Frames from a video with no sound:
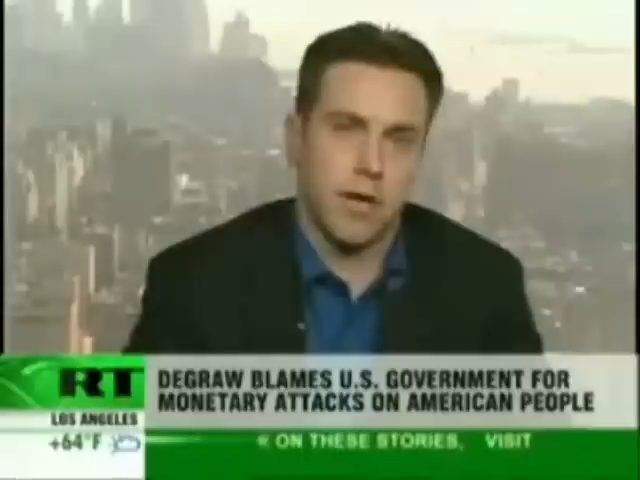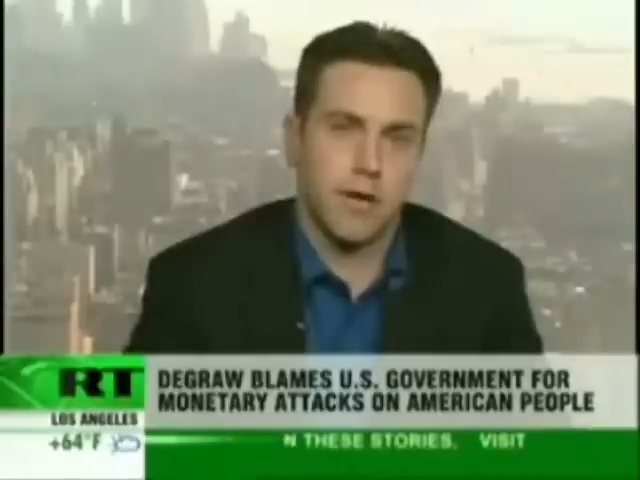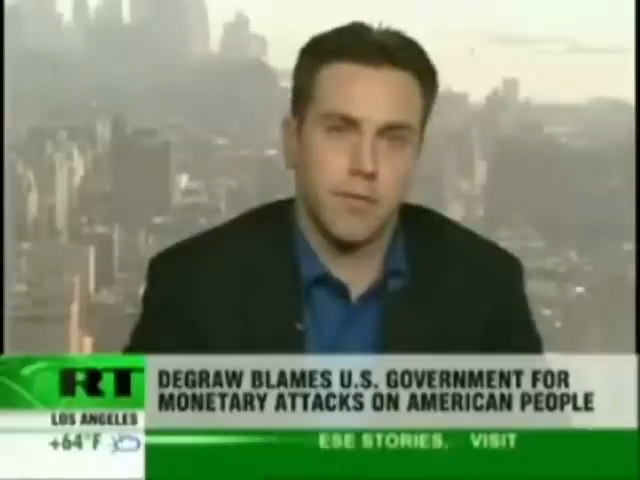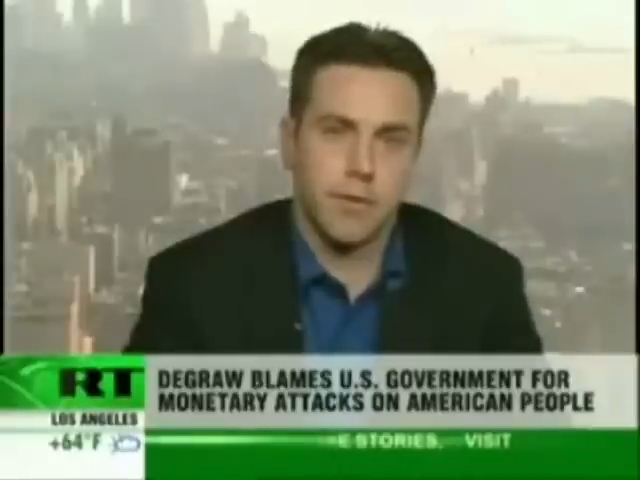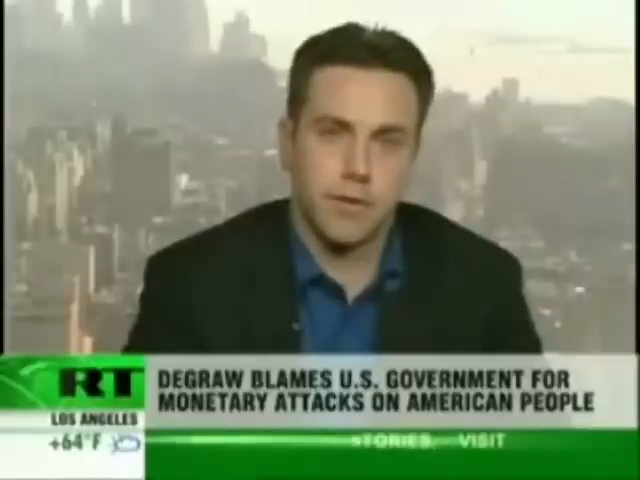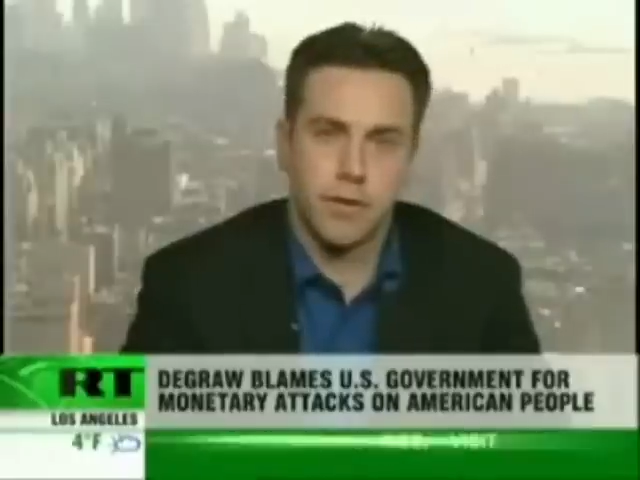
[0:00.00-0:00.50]
Well,
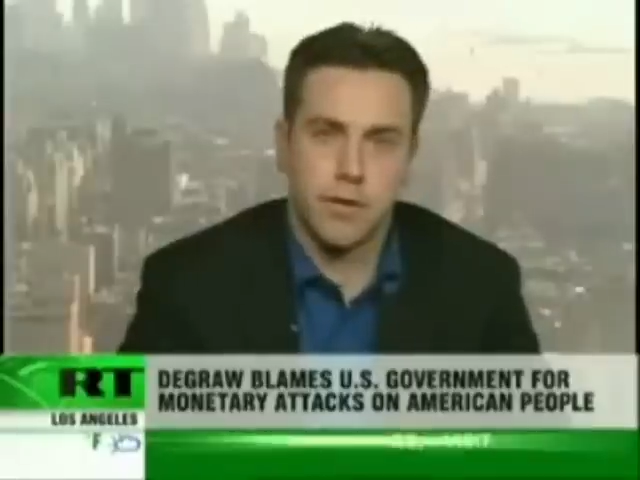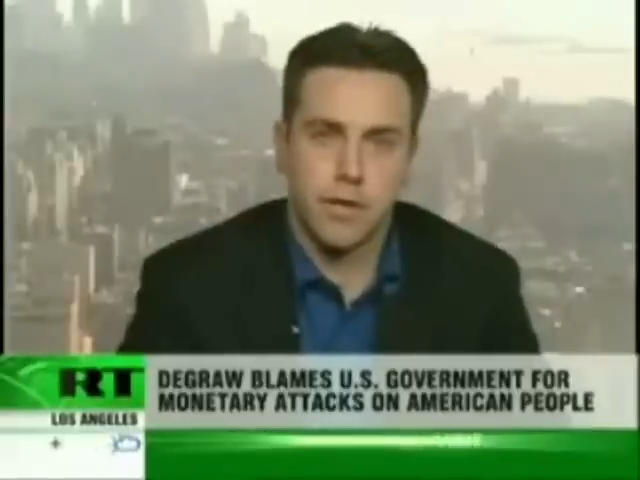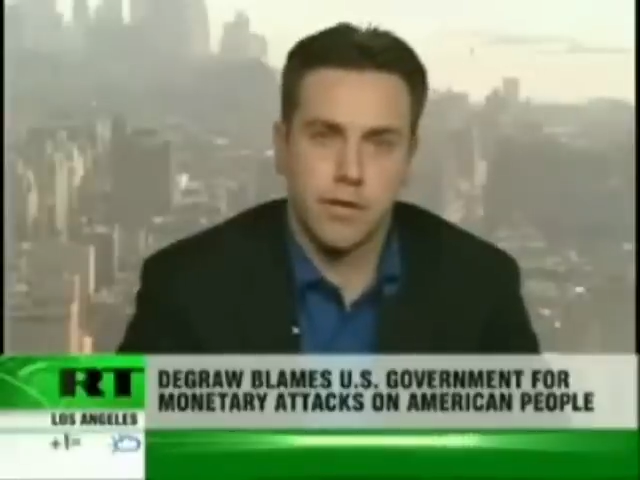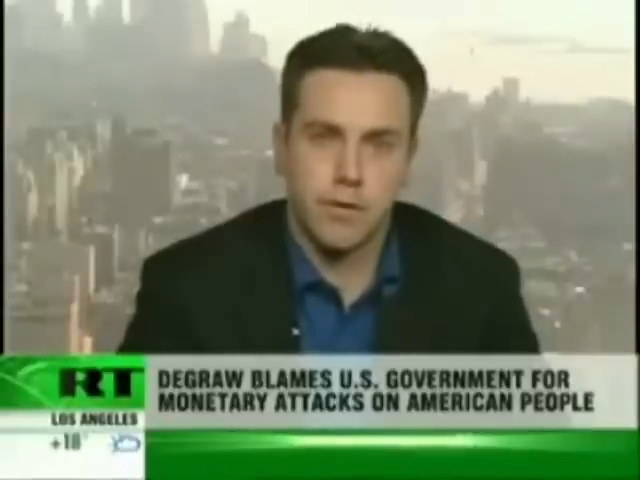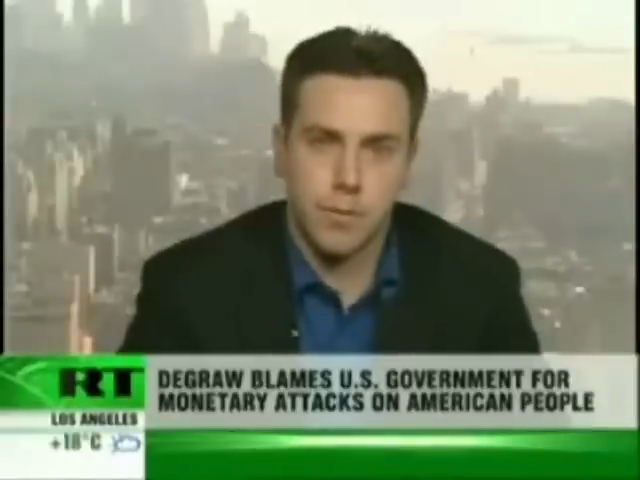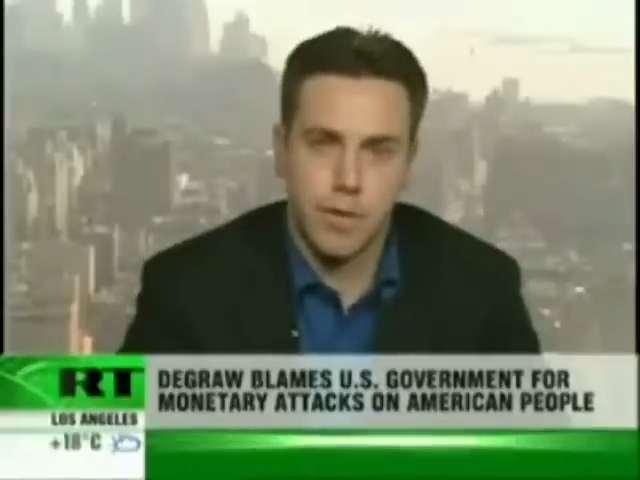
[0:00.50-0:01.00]
I've been
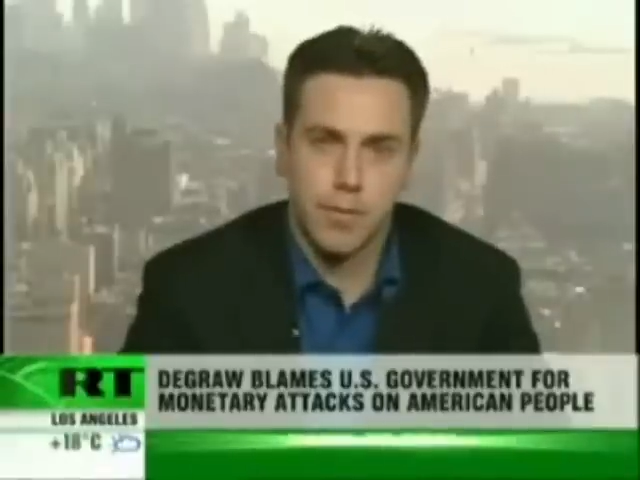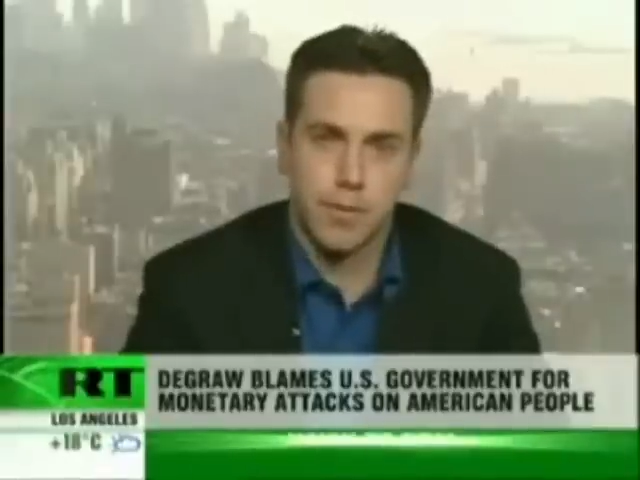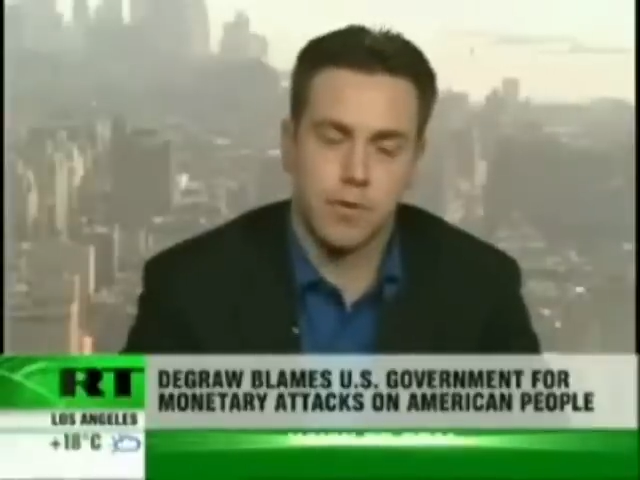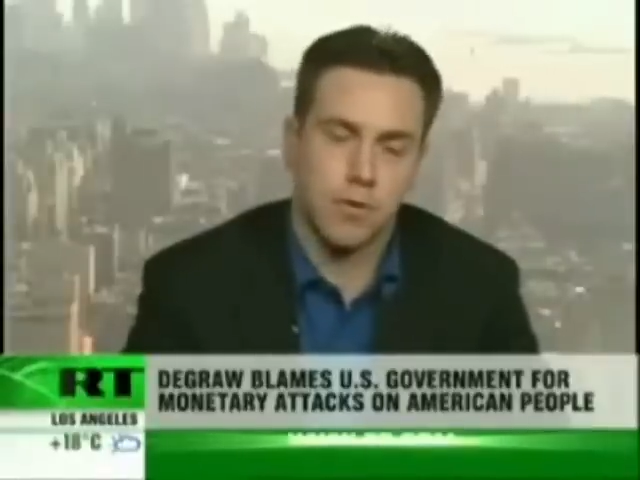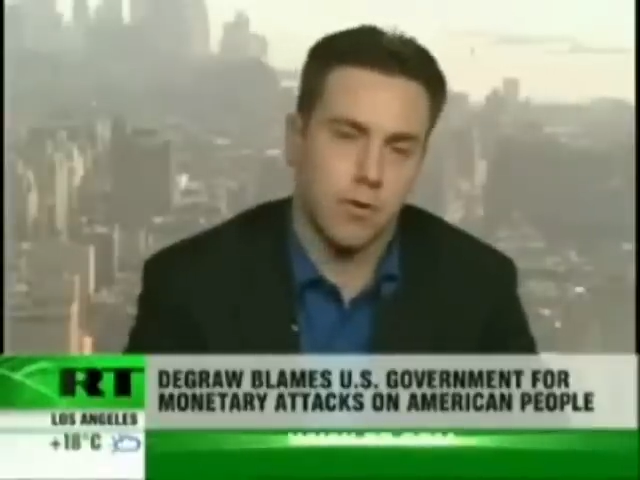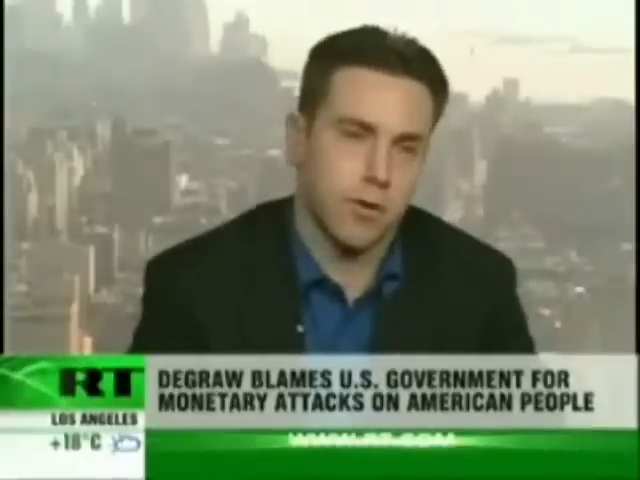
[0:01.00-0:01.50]
talking to
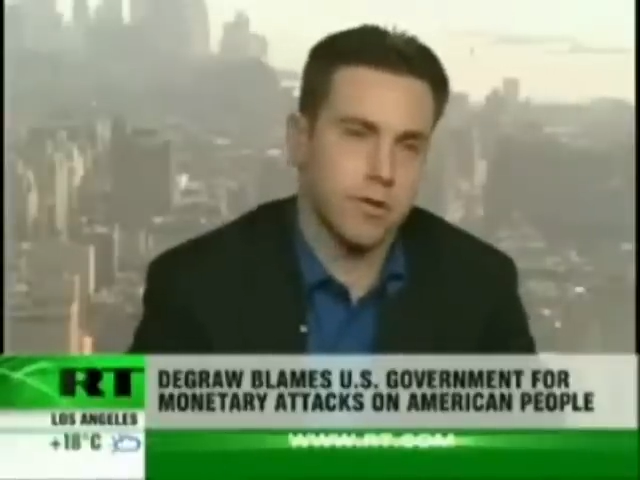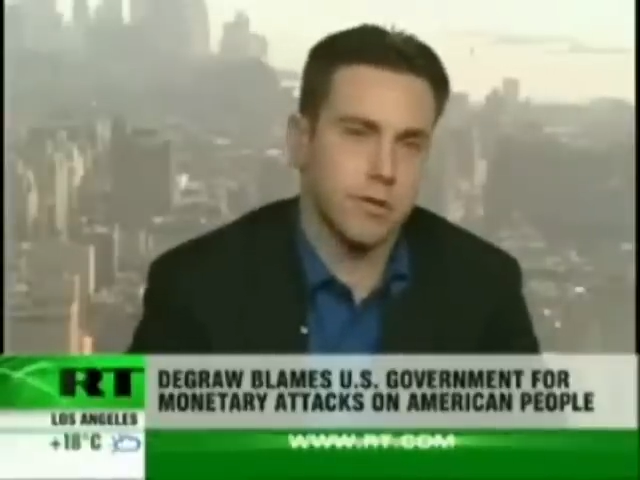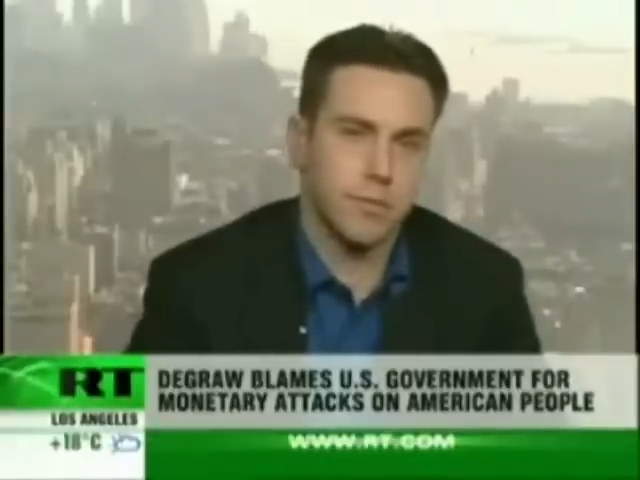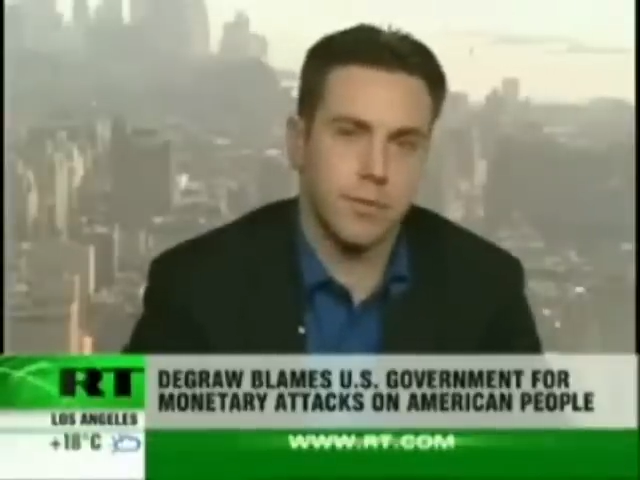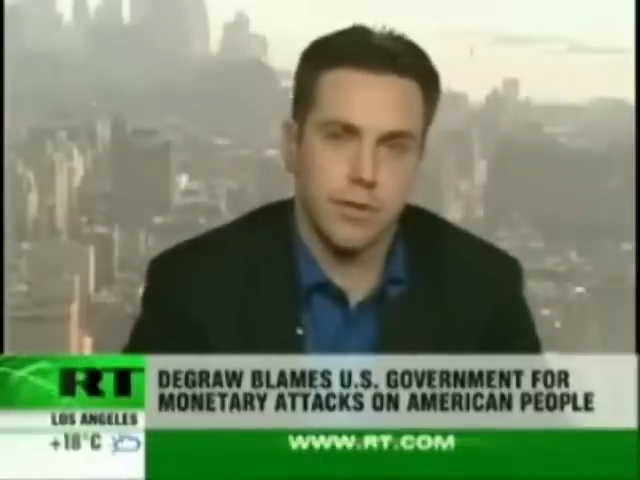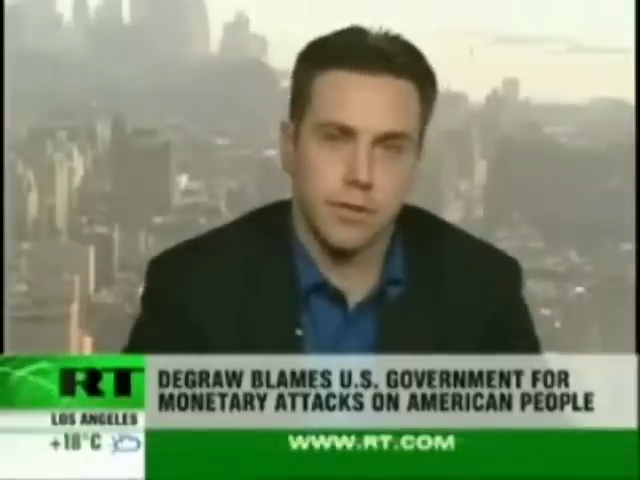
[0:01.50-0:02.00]
people across
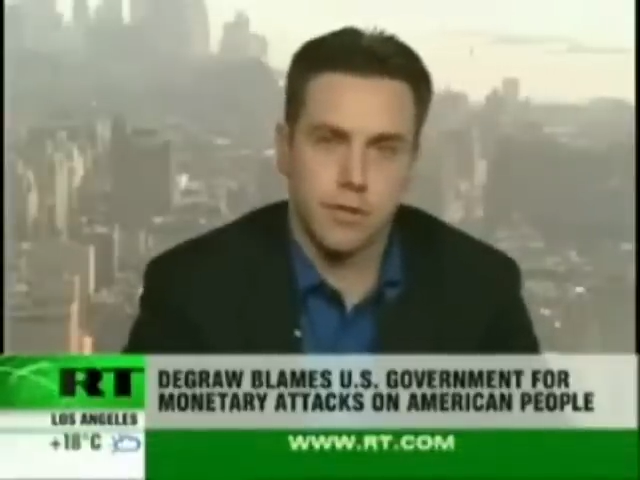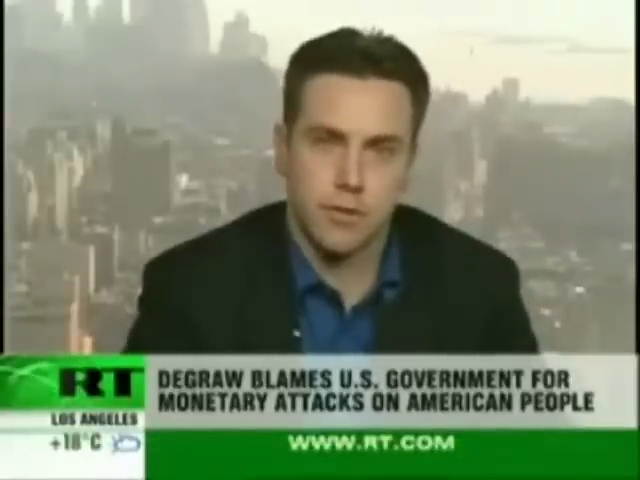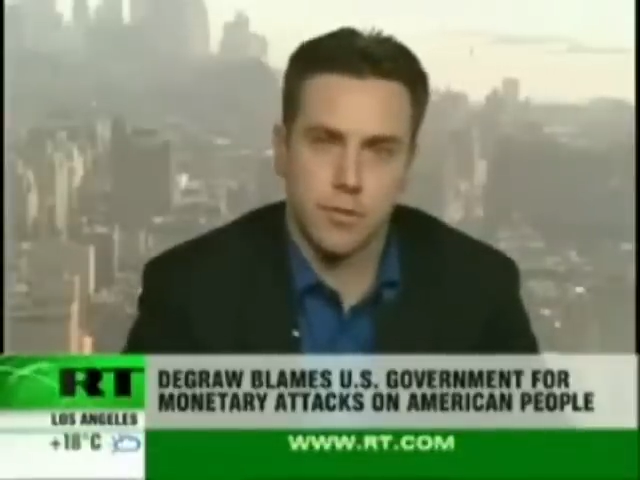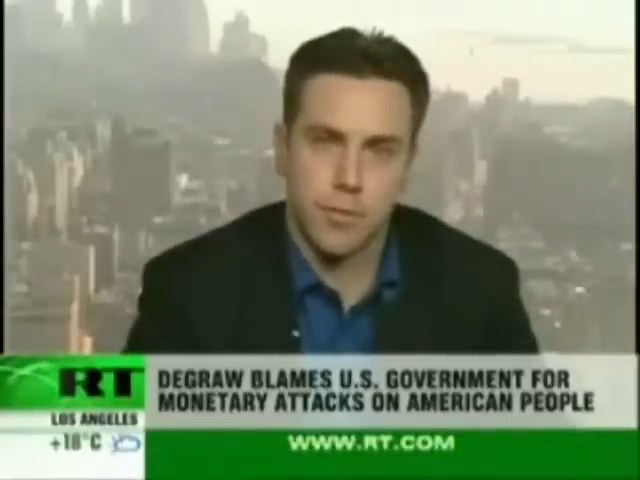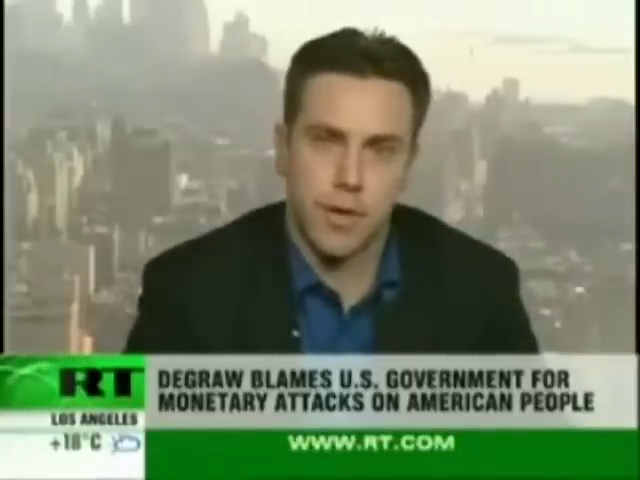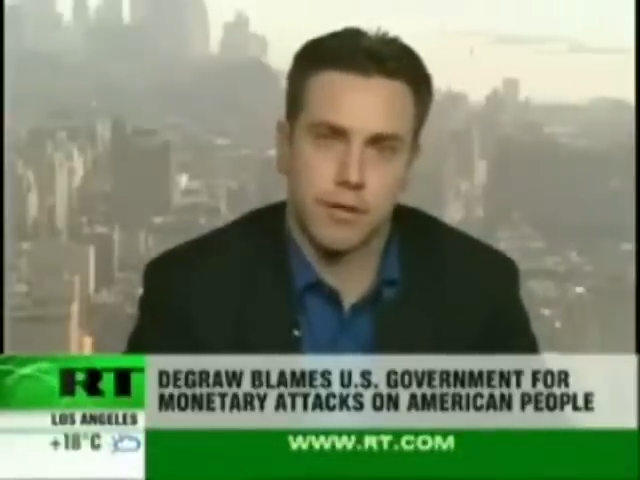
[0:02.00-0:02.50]
the political
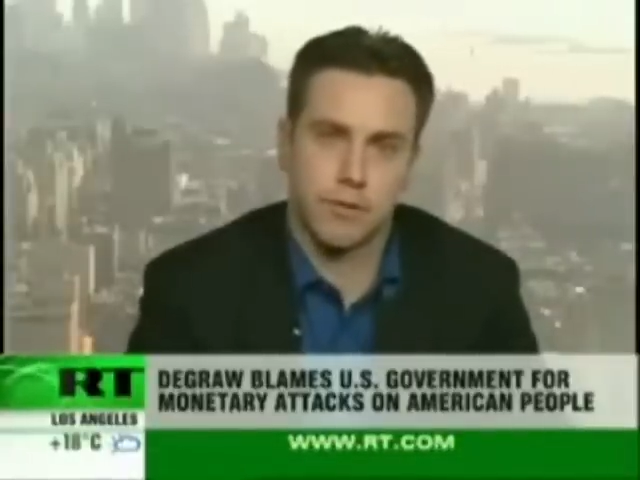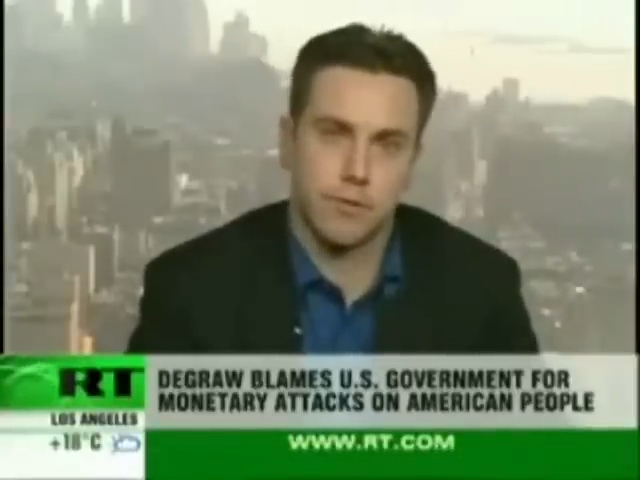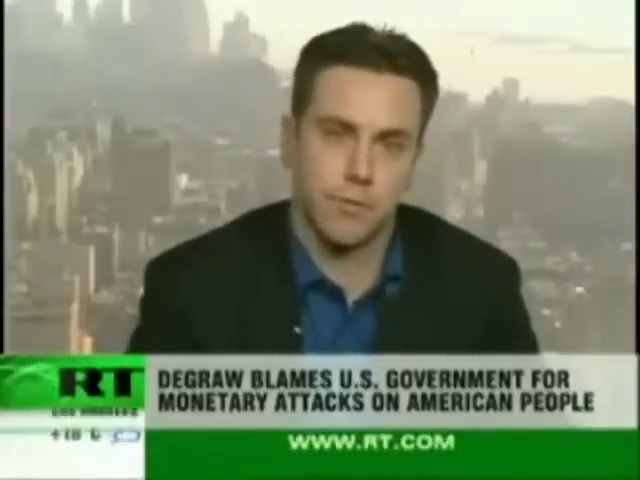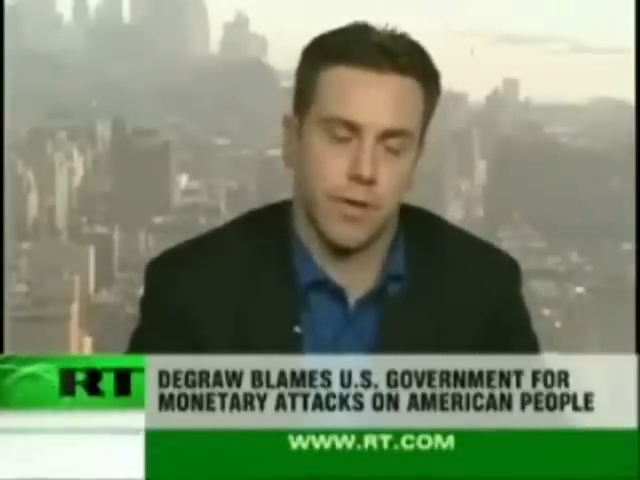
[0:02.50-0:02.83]
spectrum,